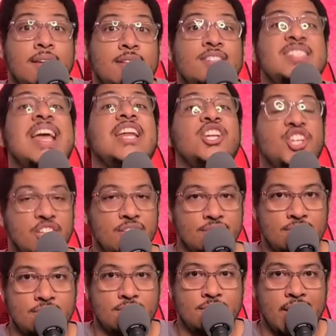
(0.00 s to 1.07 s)

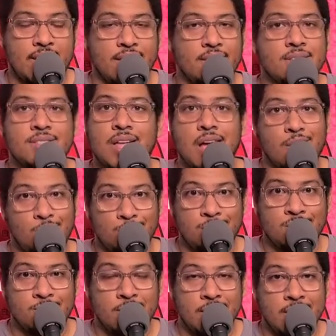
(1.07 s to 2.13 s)
tensions, like in the
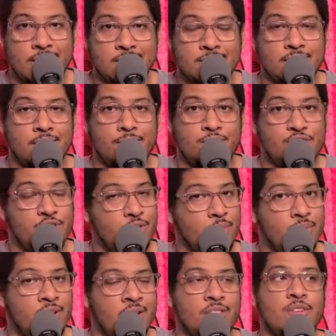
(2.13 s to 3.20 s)
stockholders meetings and the, the,
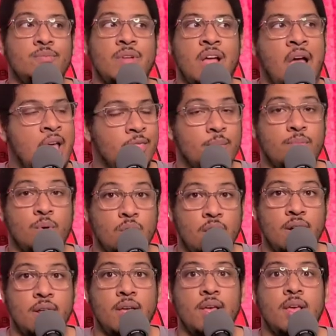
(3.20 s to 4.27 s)
and, the, and the
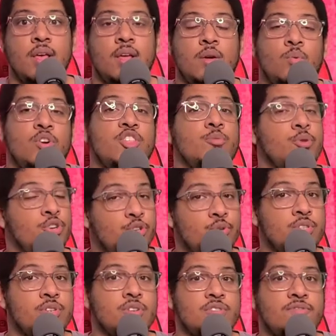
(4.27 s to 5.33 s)
board. One of the
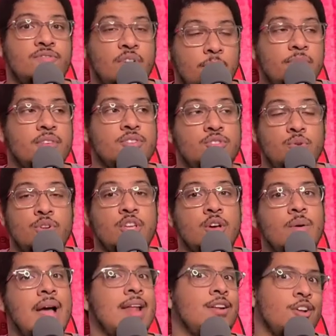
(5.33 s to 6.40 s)
producers from the studio
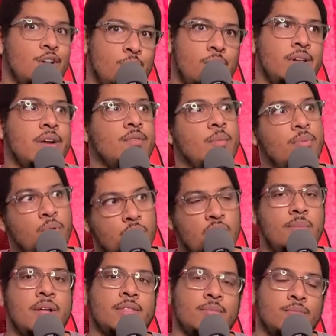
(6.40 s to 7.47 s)
had to go in and report
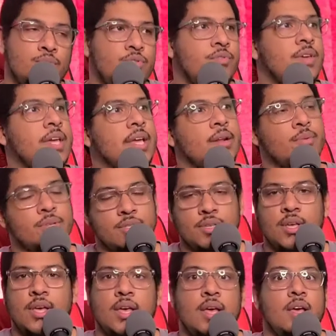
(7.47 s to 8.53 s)
about the movie, and it was
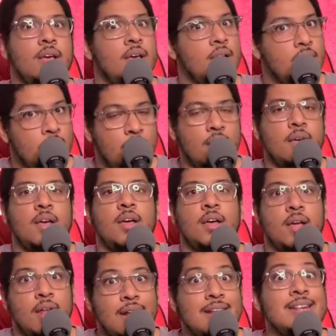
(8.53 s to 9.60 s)

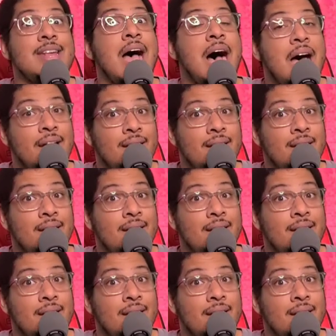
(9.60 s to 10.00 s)
not,